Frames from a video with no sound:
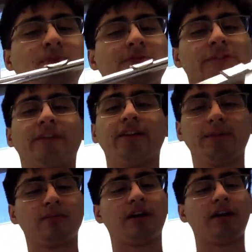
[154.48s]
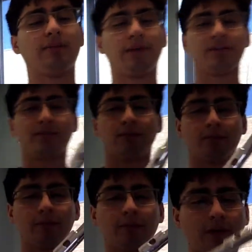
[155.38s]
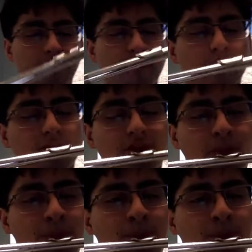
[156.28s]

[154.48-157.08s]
So take some time, practice those first 5 notes.